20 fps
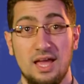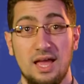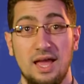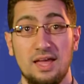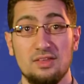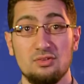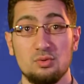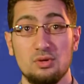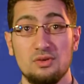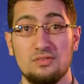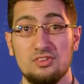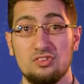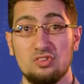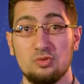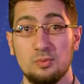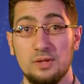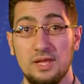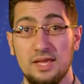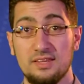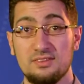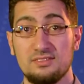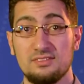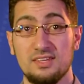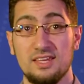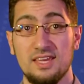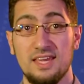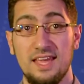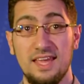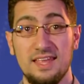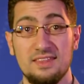As we have explained
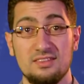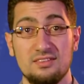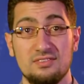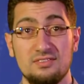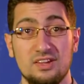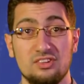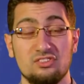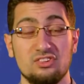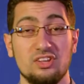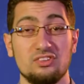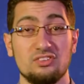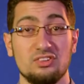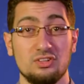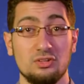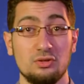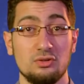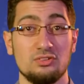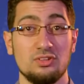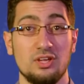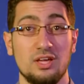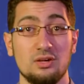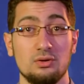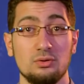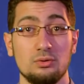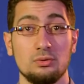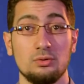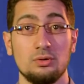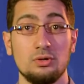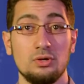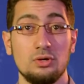in the fetch execute
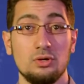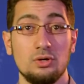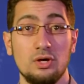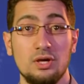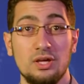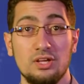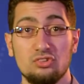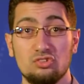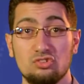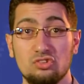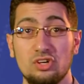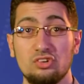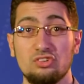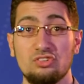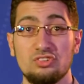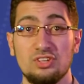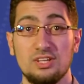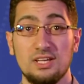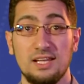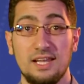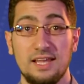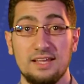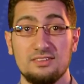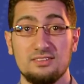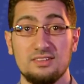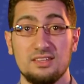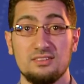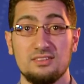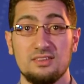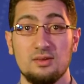cycle, instructions are
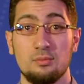collected,